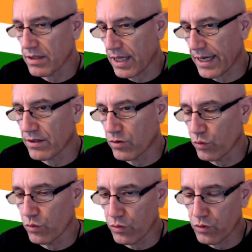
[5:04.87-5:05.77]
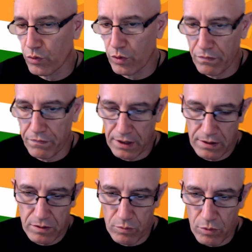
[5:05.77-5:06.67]
like to
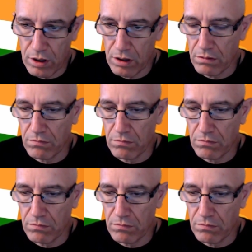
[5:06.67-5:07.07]
advance more,